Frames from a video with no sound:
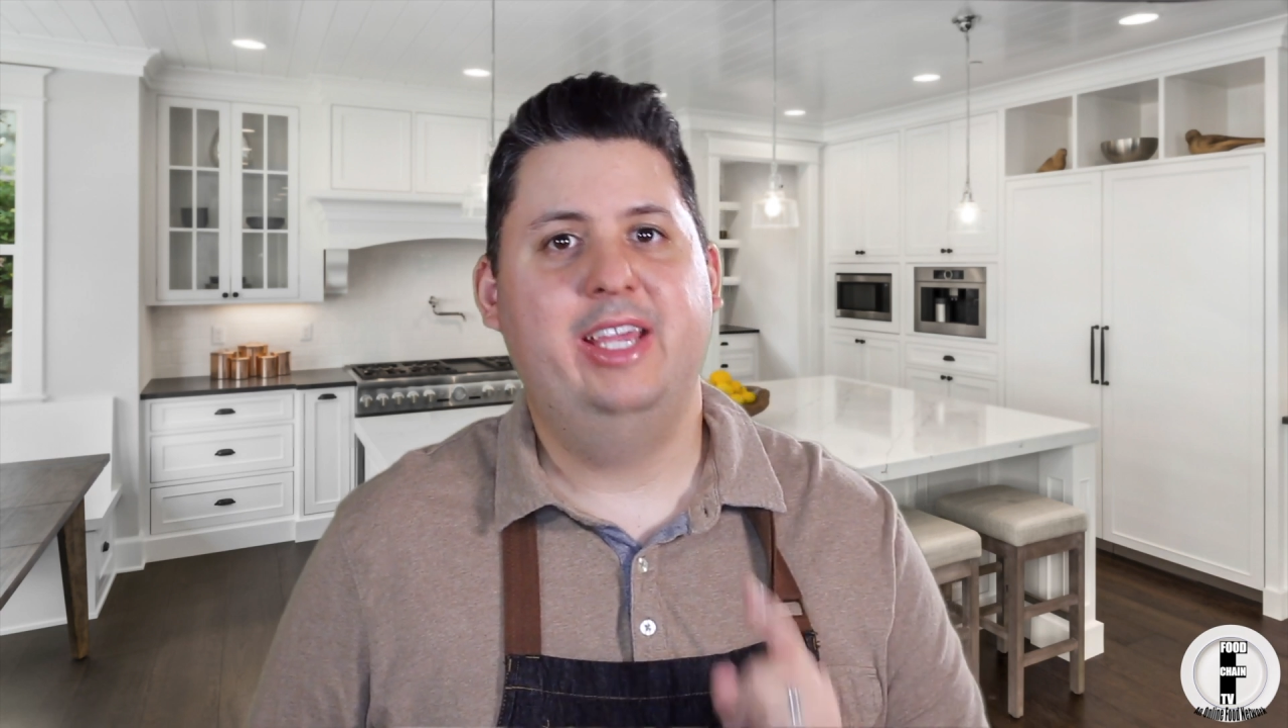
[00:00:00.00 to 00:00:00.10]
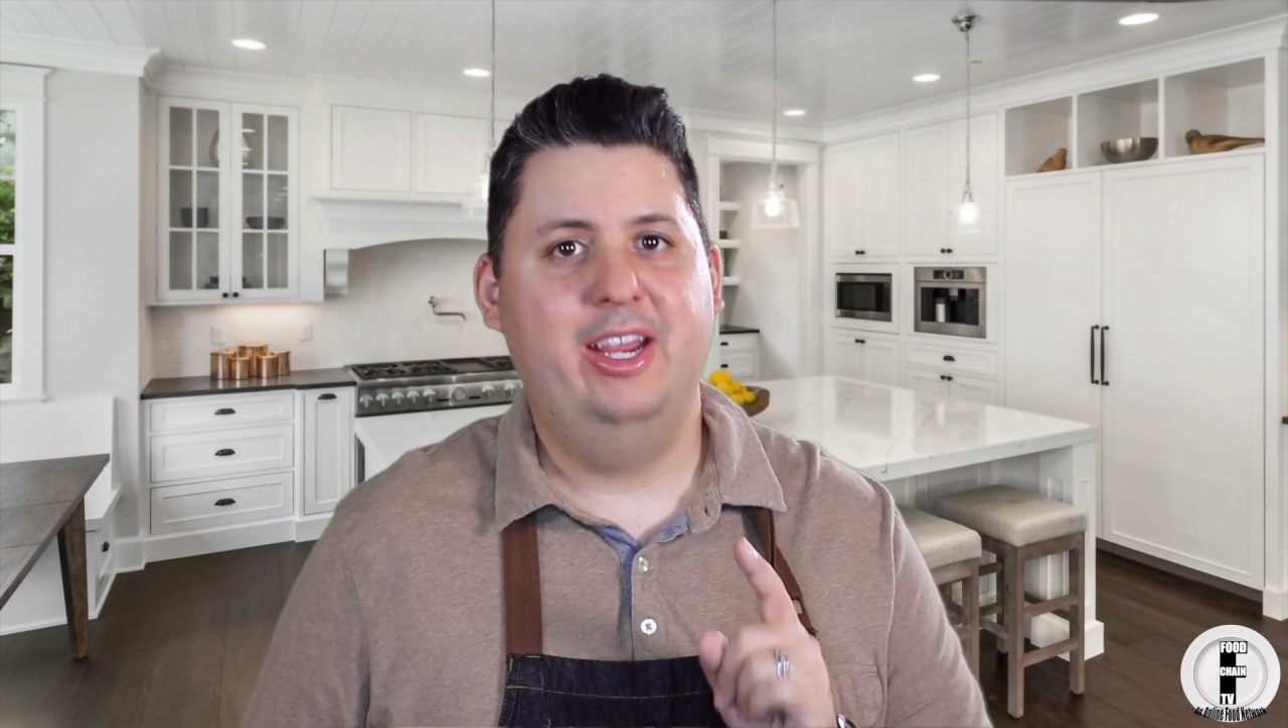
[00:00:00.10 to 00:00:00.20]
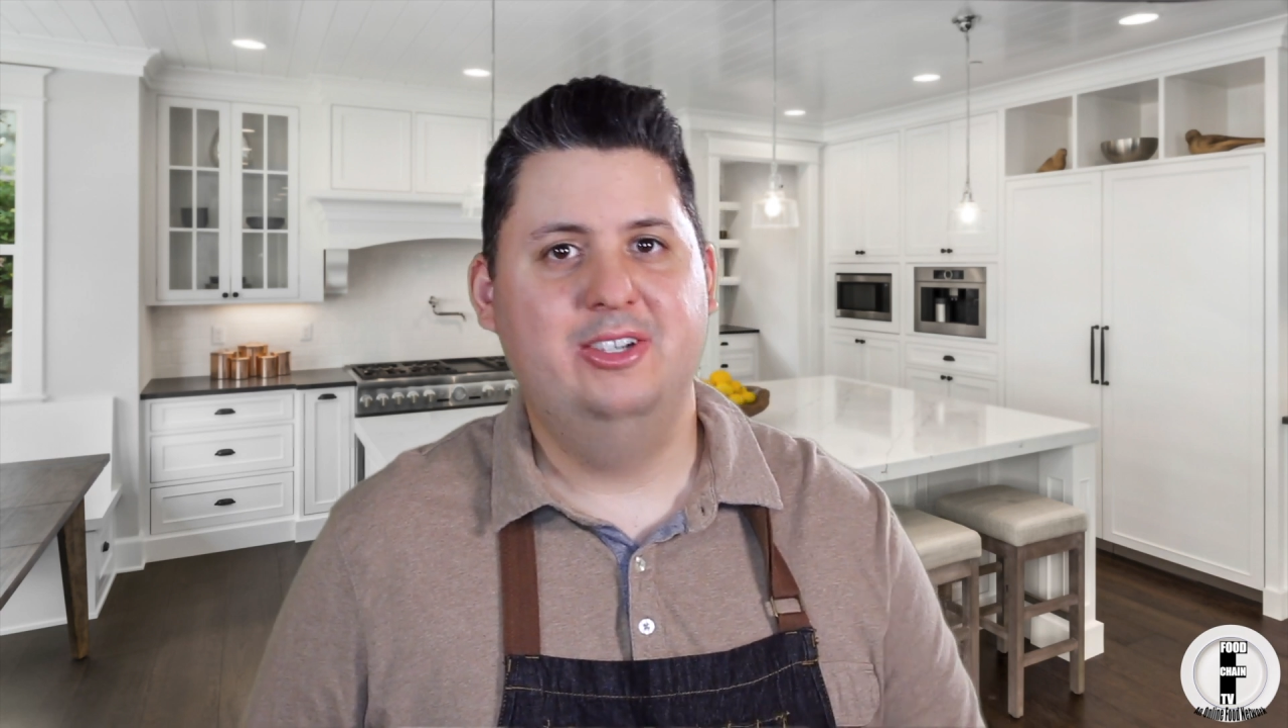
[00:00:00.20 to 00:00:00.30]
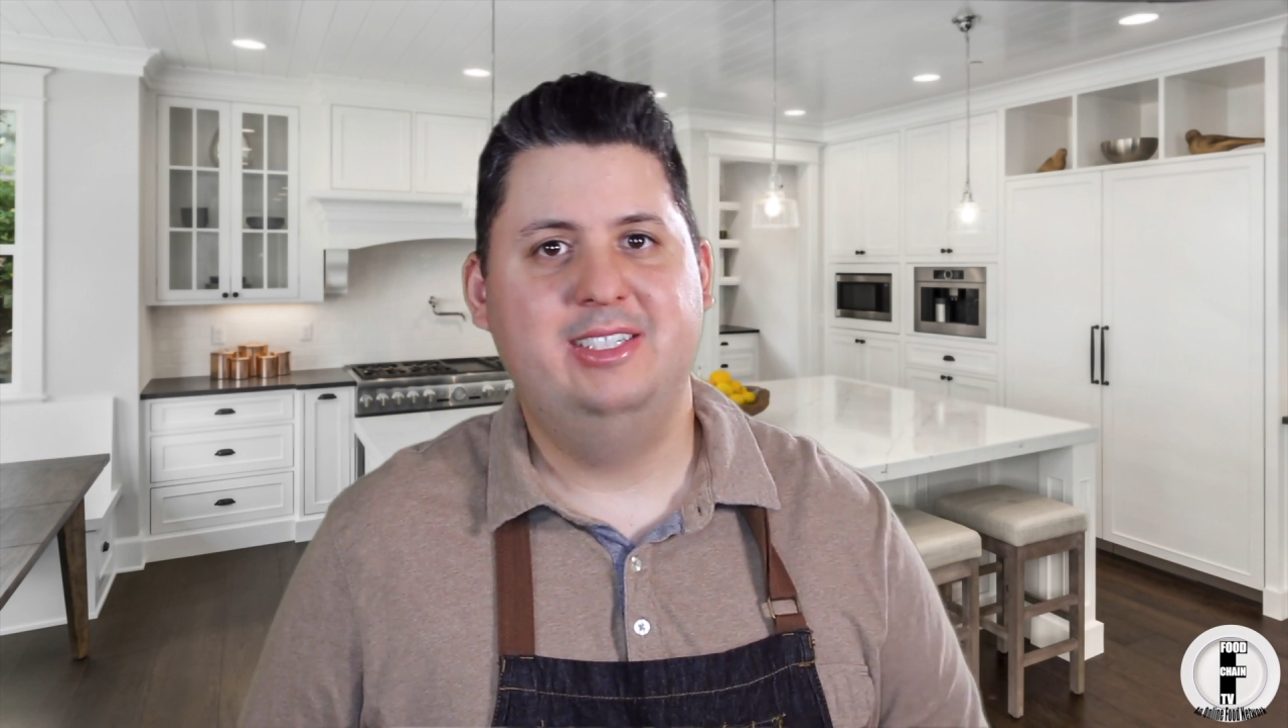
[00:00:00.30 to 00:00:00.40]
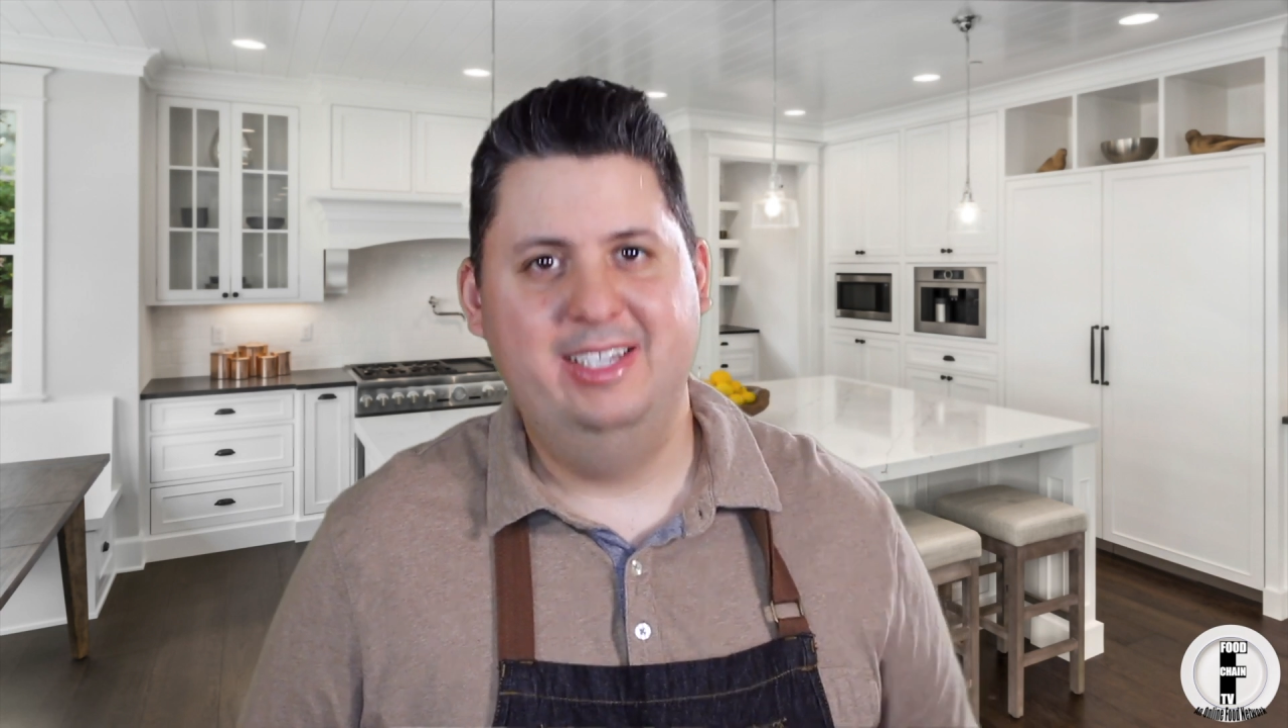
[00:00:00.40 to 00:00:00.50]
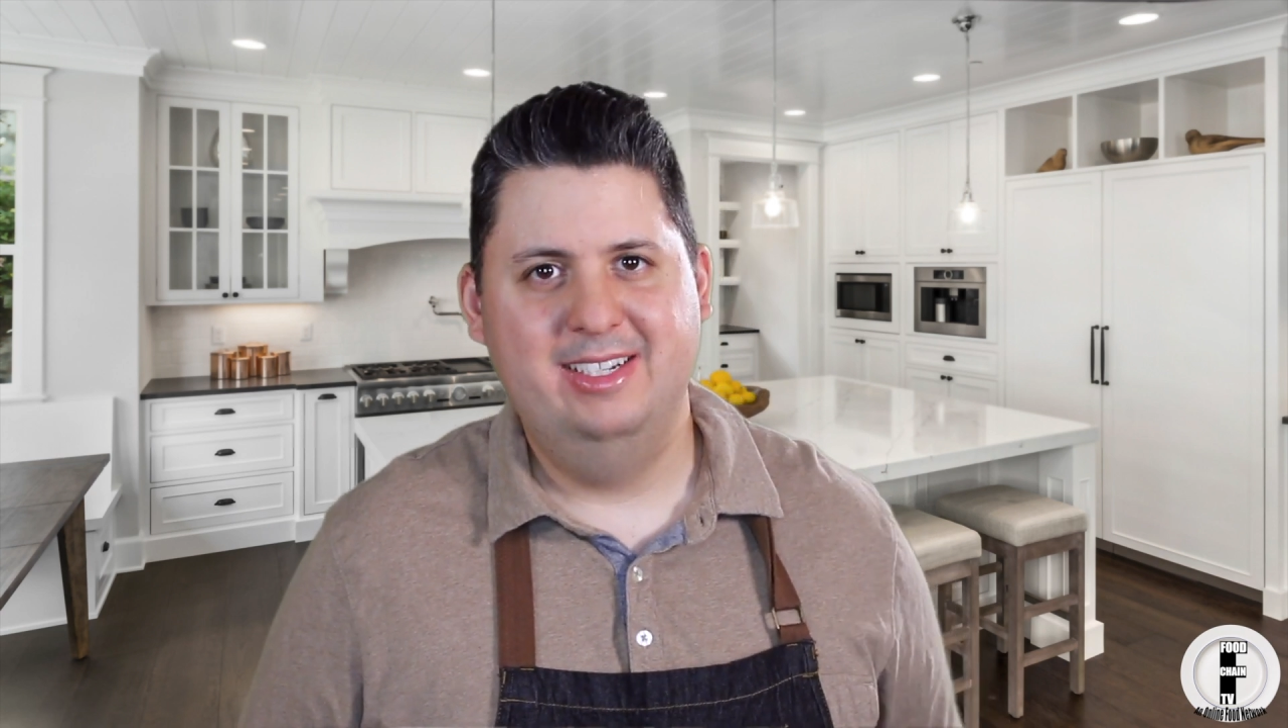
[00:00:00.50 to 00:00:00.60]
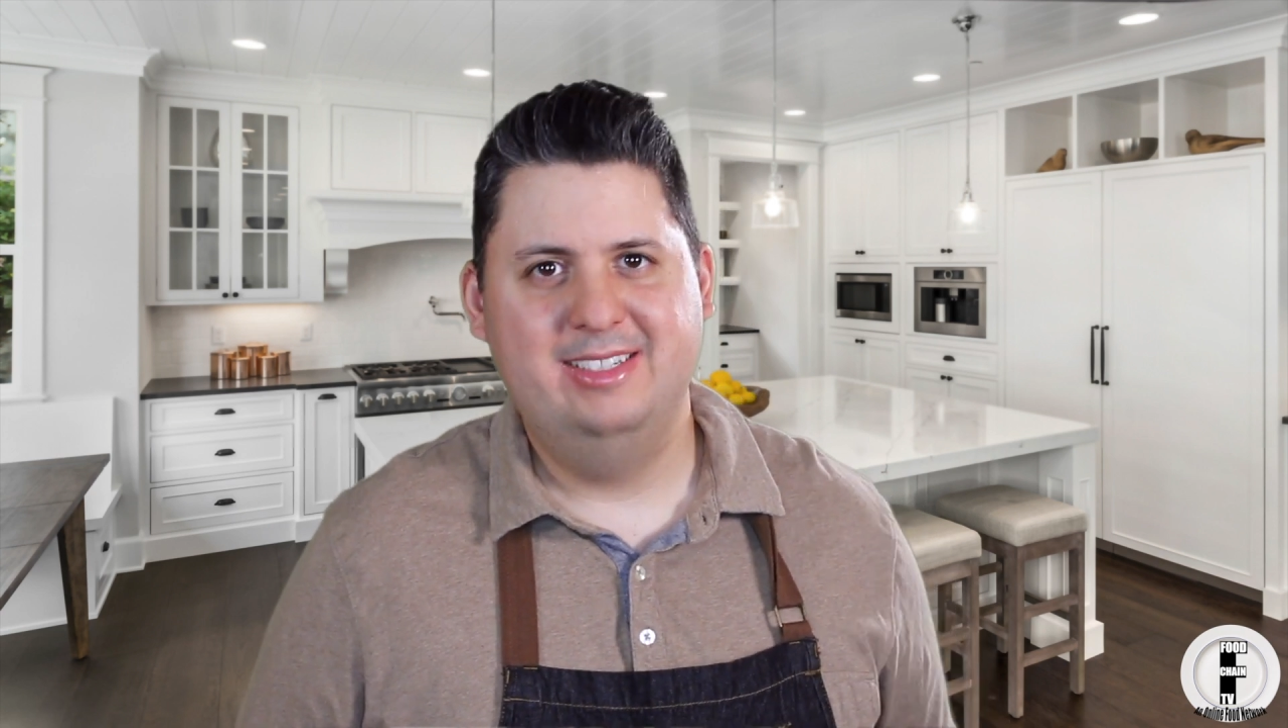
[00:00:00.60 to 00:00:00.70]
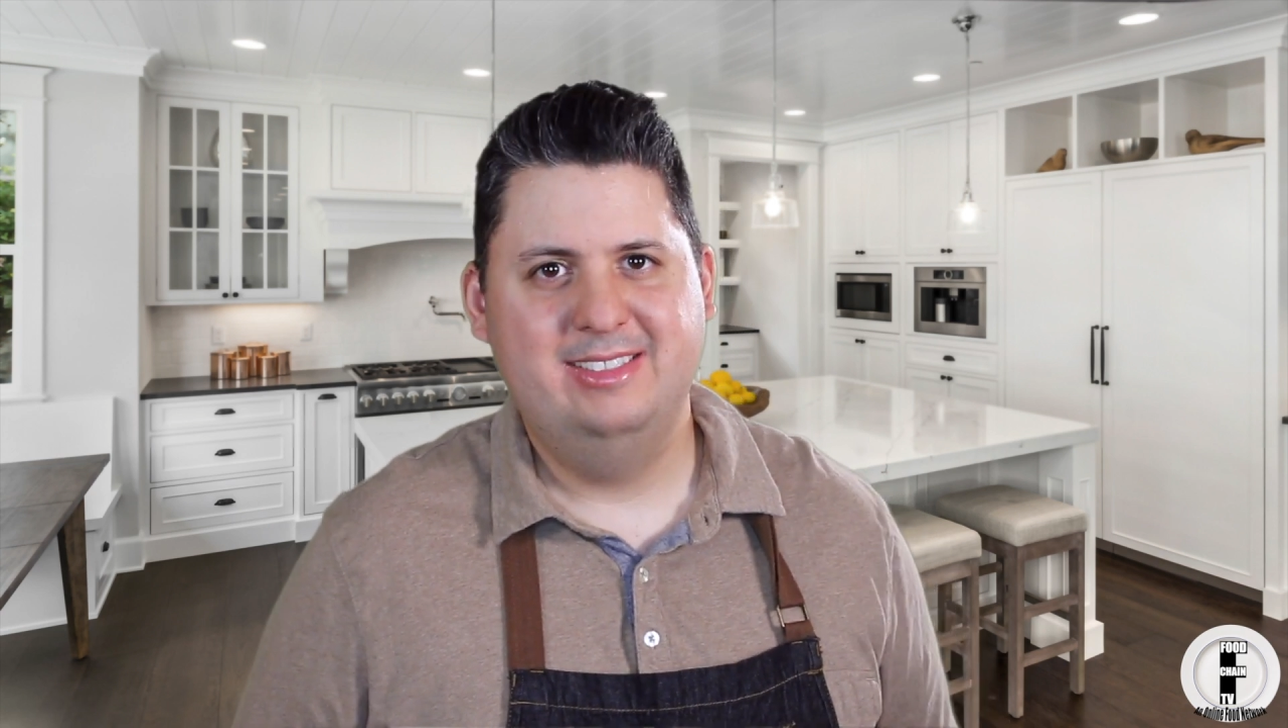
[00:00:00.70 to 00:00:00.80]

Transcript: I guarantee it.